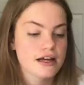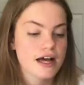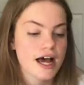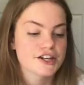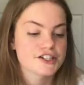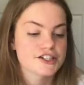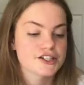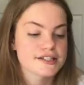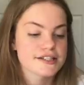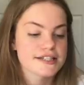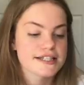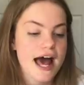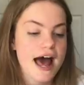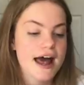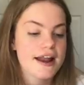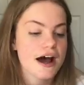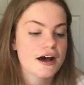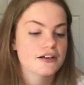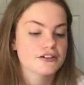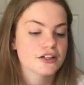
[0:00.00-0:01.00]
as she
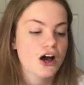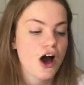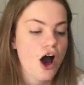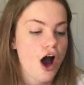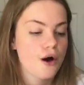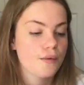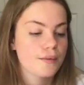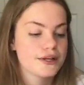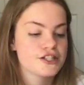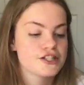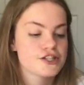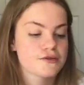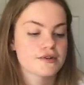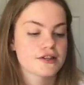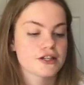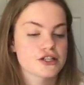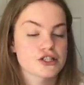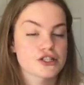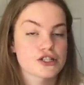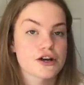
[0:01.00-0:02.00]
stared out the car window at
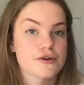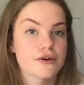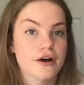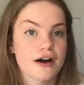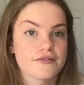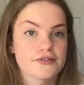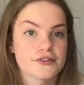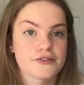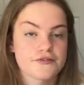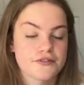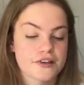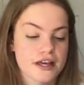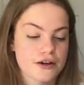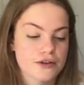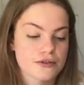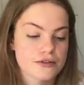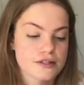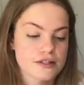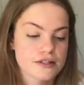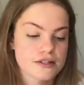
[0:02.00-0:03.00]
the snow-covered
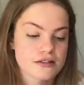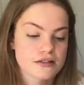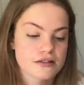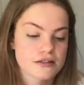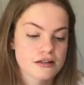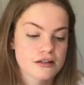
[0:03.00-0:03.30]
fields.